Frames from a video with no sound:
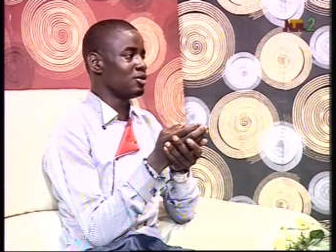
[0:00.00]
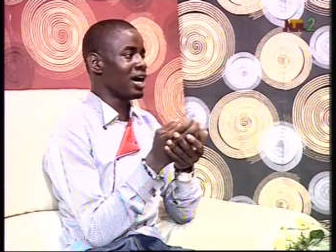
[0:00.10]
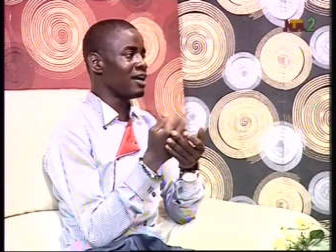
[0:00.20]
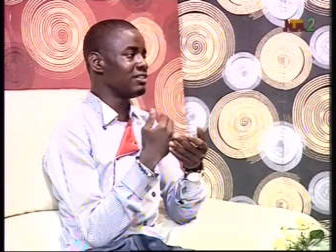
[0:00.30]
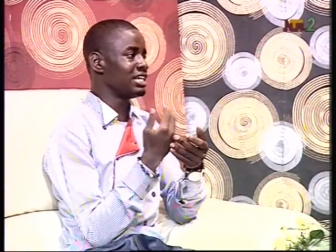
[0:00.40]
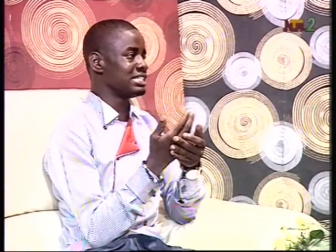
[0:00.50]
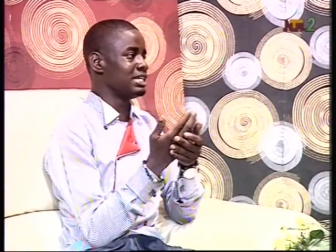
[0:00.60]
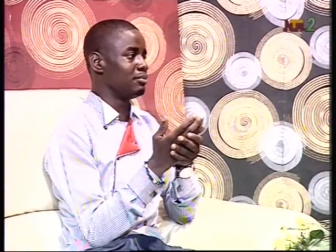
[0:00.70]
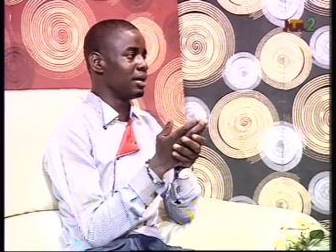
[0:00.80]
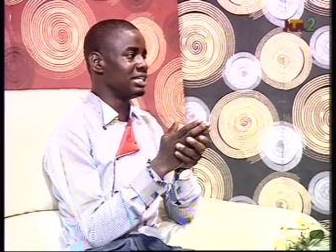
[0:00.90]
I have that
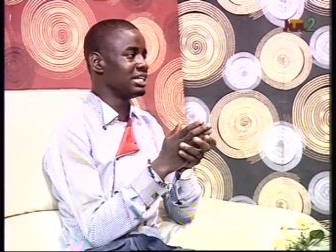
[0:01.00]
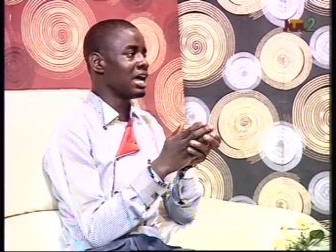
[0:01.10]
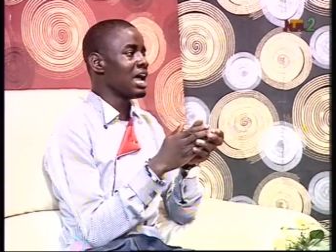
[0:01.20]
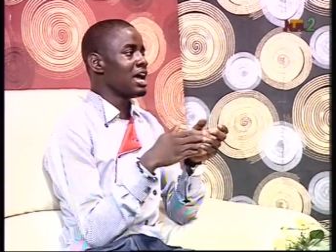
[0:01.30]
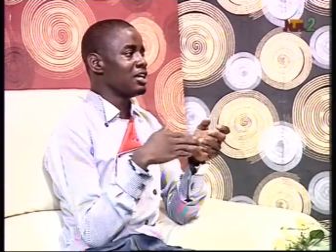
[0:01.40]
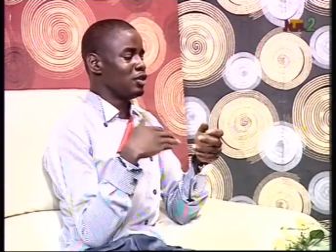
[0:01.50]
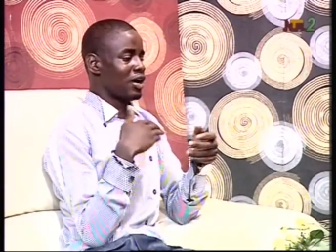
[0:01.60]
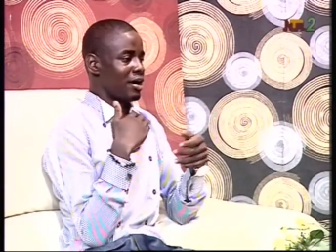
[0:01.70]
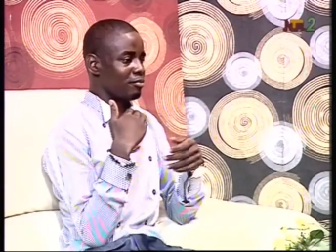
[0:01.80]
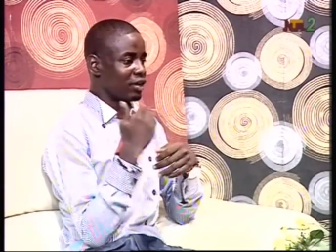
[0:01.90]
in mind. You know,
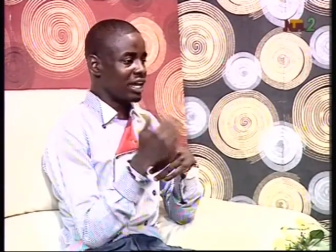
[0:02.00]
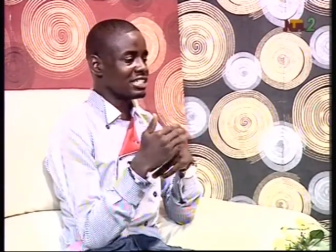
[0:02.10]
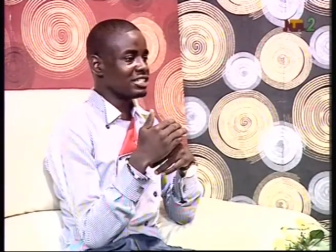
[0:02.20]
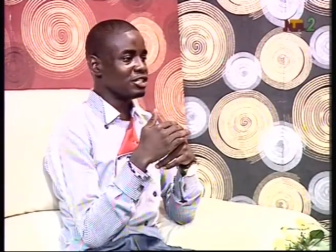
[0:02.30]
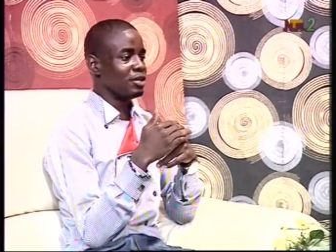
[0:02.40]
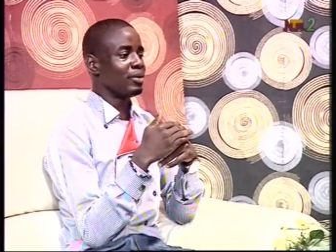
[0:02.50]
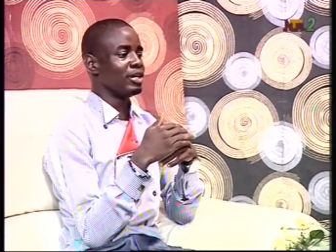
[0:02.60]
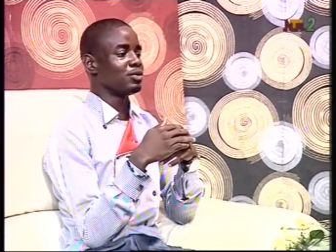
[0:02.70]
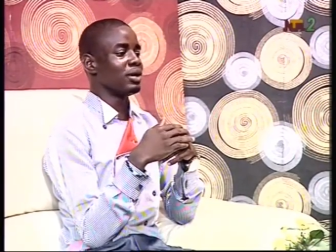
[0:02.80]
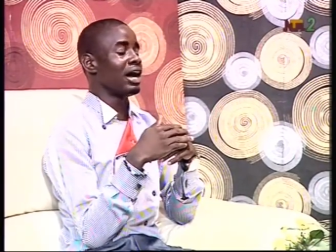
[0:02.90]
I'm getting to the
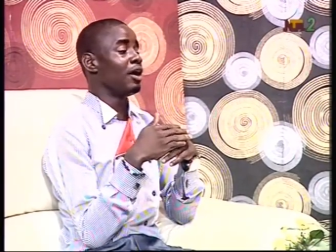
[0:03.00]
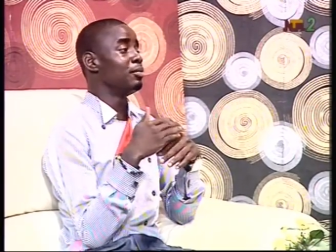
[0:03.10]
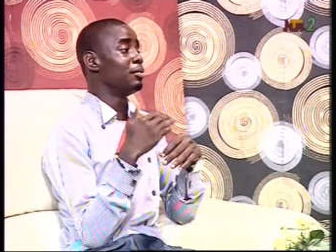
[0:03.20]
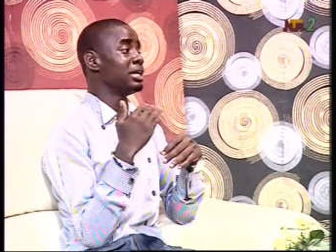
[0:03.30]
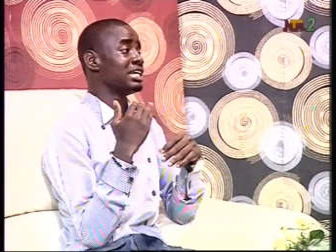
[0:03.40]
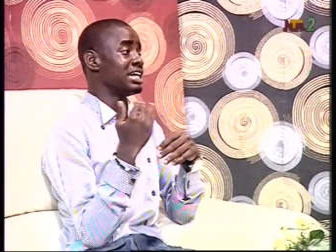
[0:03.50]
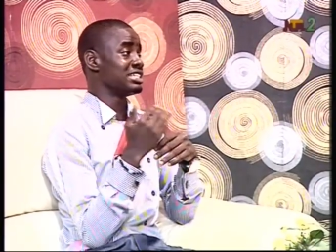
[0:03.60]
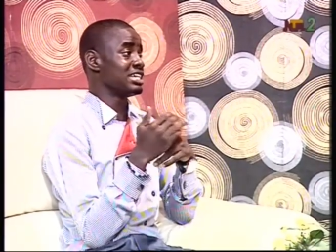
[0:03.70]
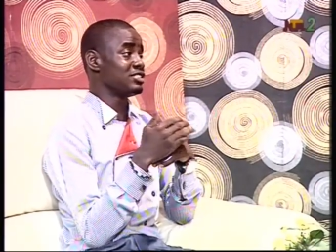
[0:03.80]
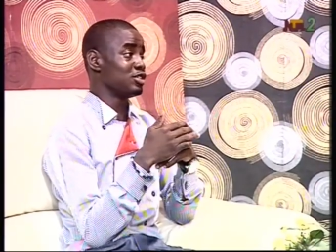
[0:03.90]
point where I'll be making
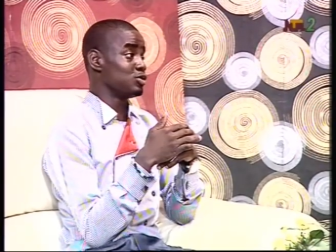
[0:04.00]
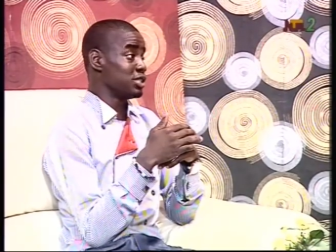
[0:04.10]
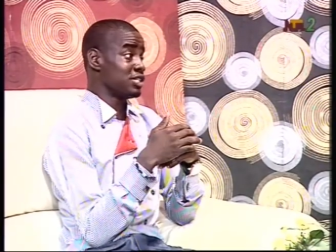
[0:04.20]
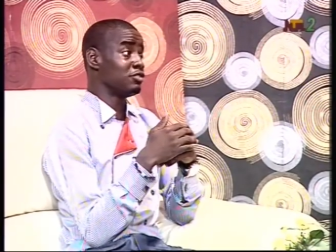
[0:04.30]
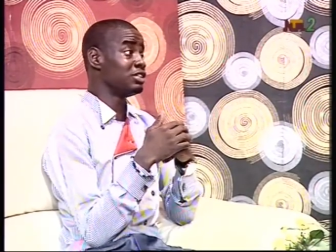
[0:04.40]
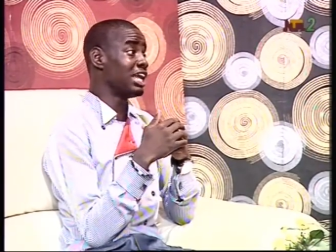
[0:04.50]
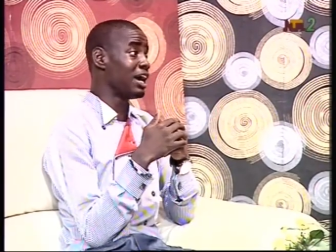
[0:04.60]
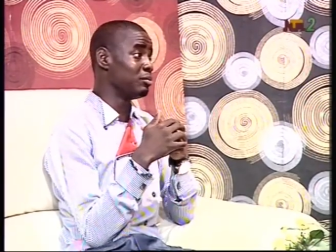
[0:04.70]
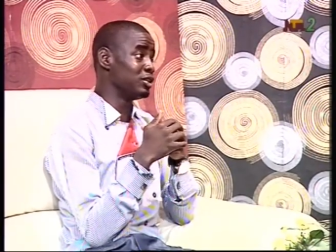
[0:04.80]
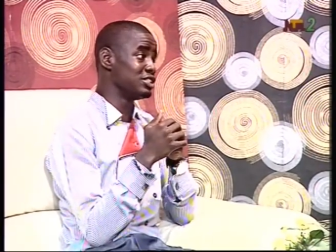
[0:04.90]
accessories with even
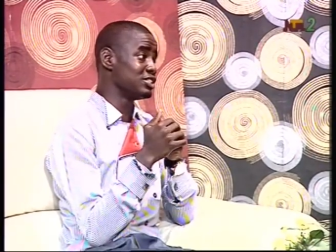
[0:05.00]
diamonds.